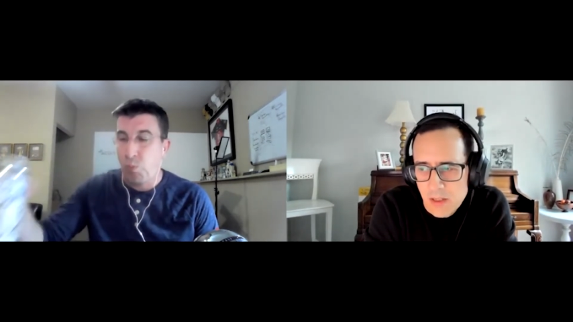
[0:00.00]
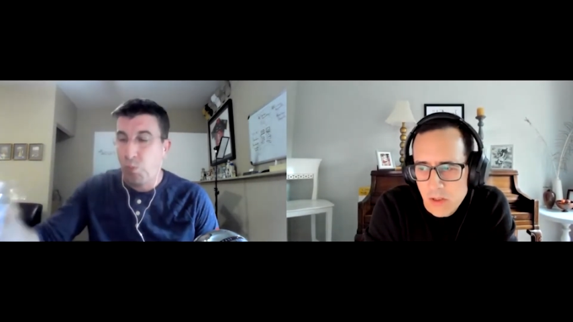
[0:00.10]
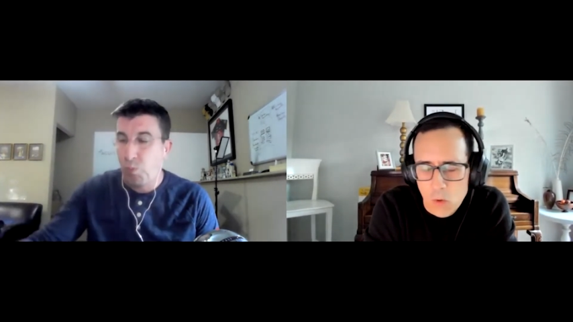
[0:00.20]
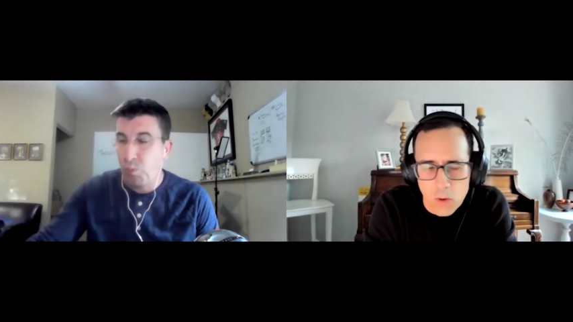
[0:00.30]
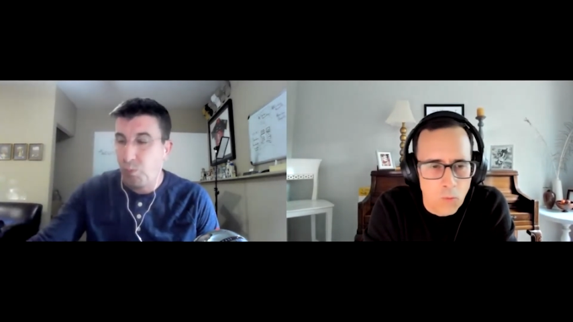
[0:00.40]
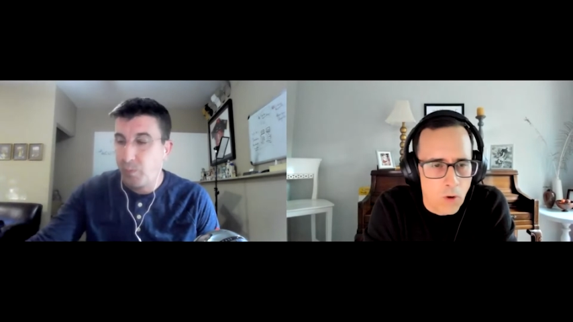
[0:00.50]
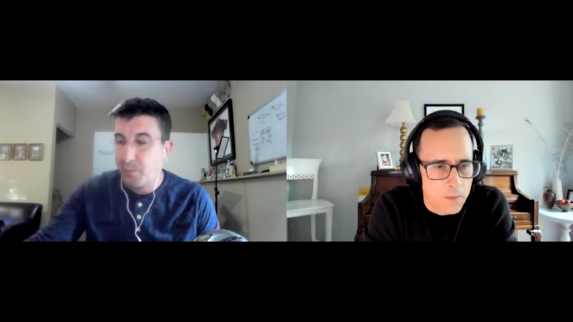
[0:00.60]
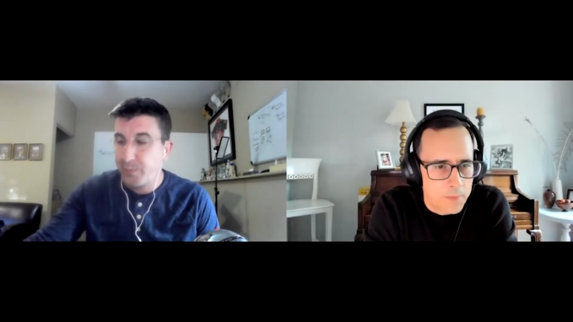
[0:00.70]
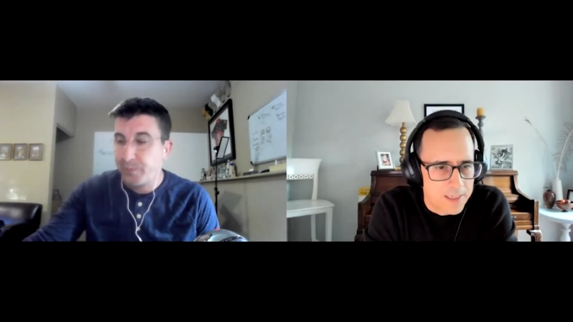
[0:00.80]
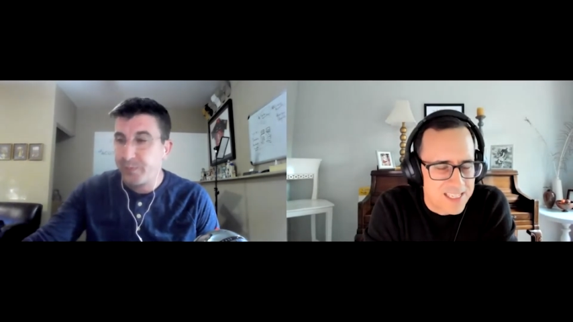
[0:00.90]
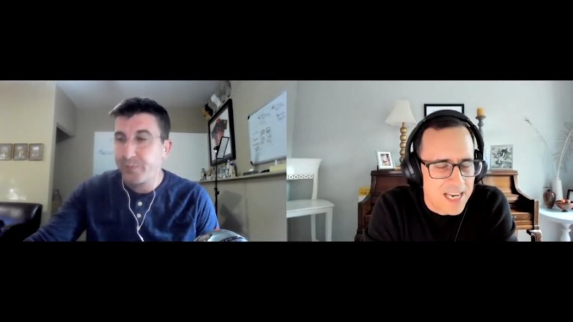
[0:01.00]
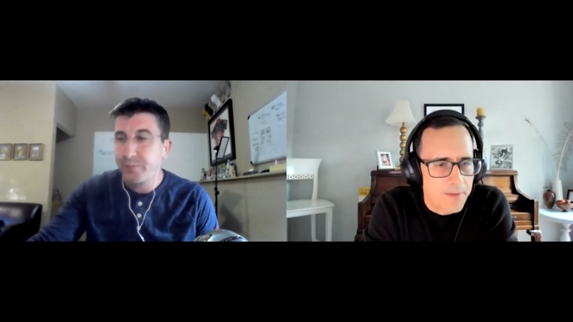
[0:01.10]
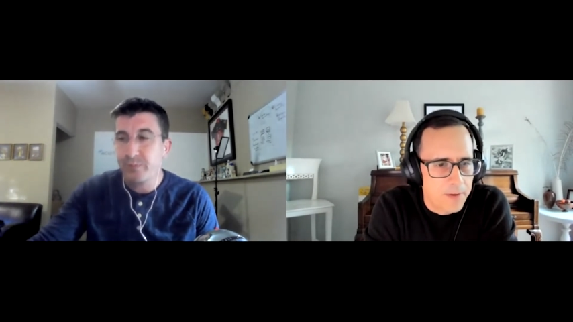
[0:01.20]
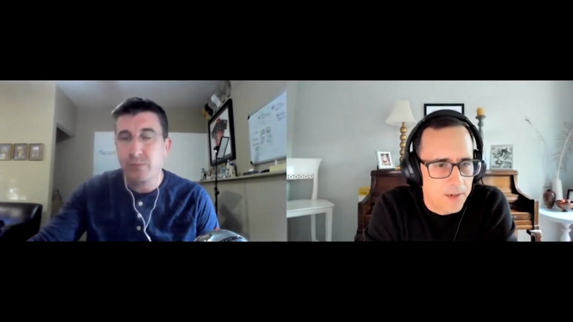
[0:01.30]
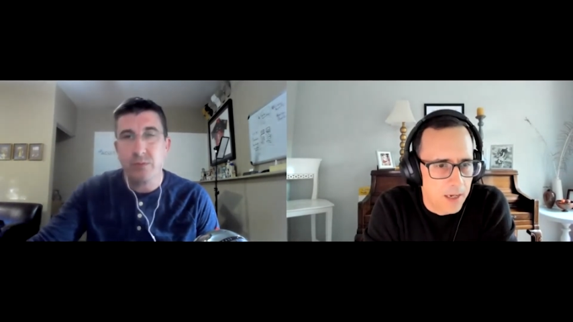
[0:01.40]
Speaker 1: you wouldn't want to be a
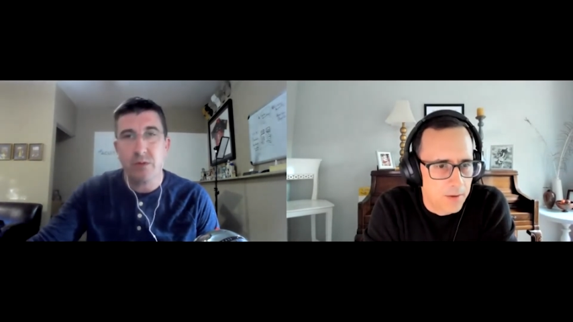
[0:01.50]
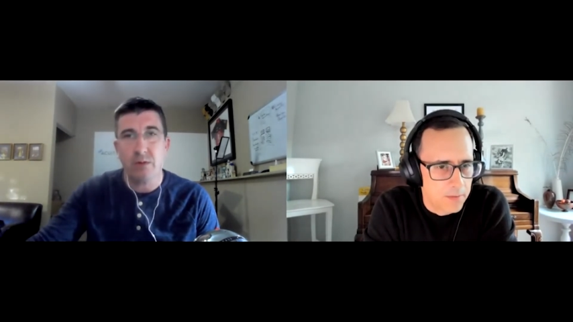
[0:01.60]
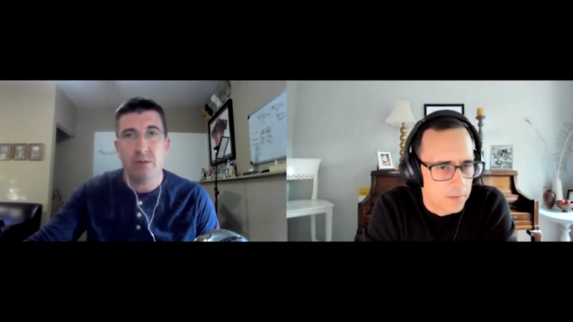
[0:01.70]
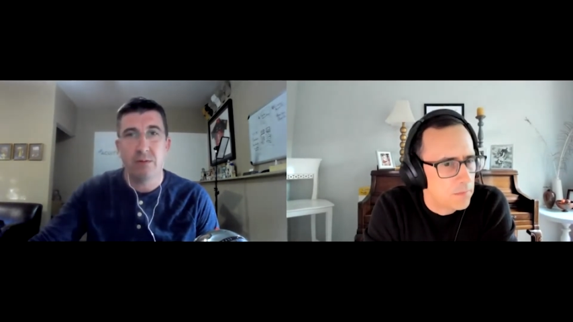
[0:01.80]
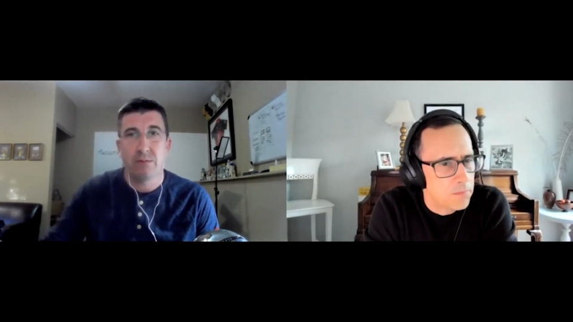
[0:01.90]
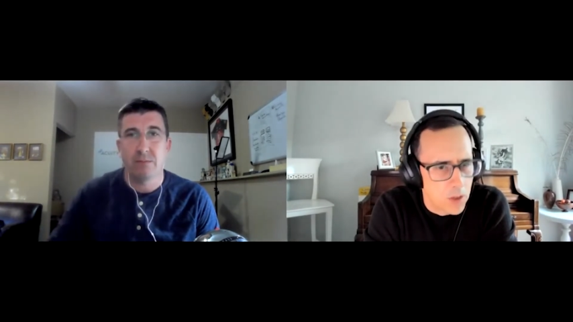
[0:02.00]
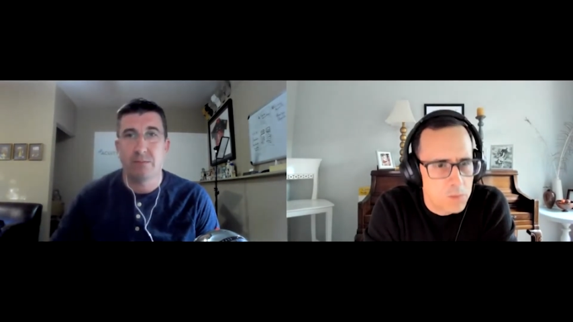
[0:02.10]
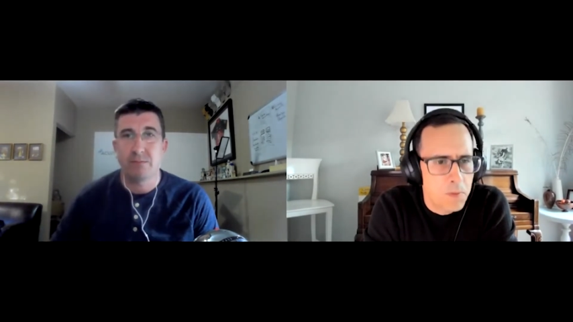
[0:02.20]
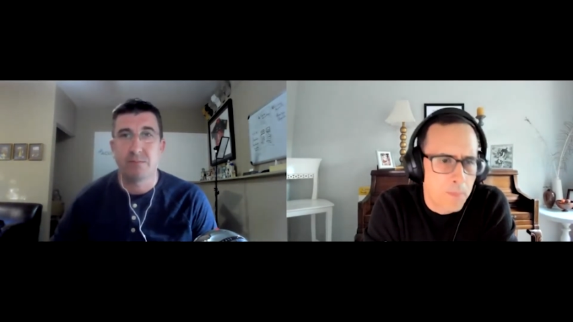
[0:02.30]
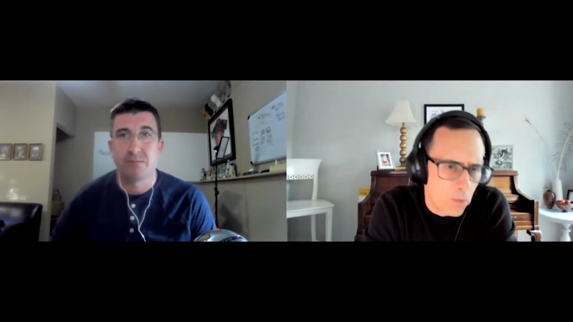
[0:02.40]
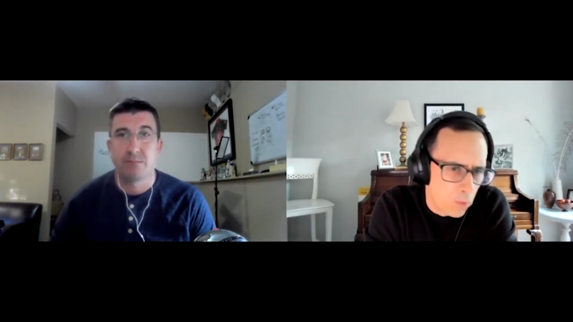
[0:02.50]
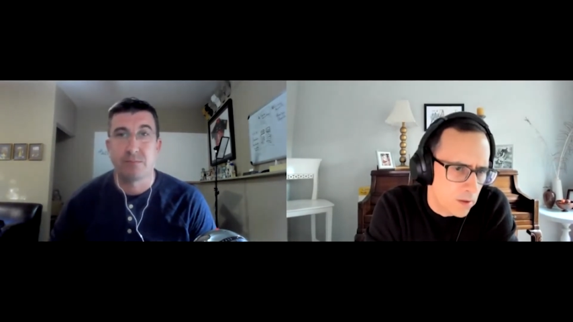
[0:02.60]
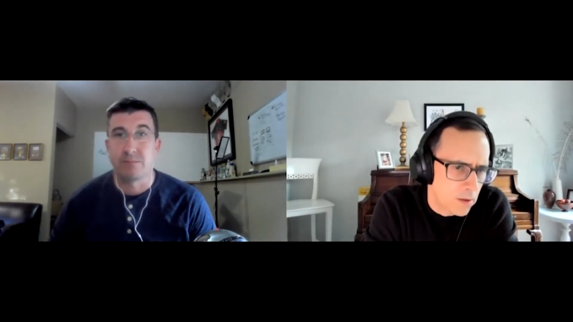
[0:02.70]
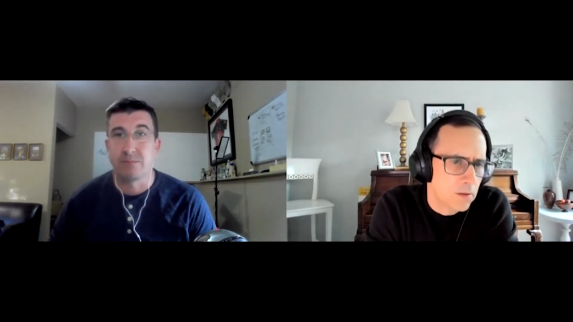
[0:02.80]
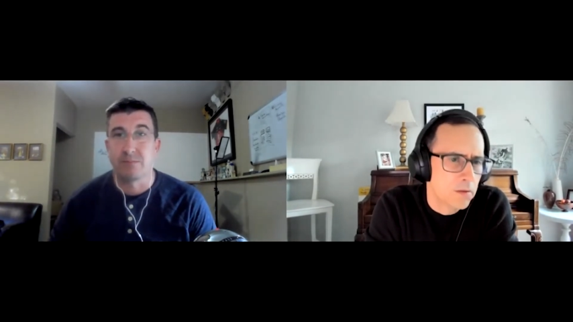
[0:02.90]
staff accountant. Most people
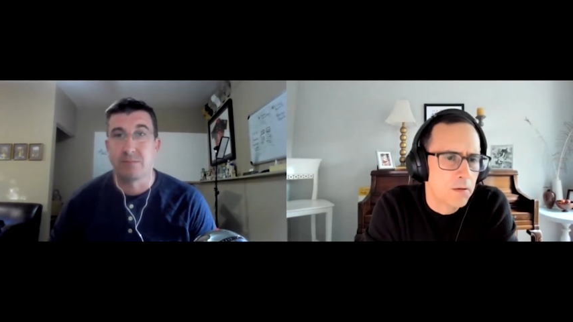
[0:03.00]
wouldn't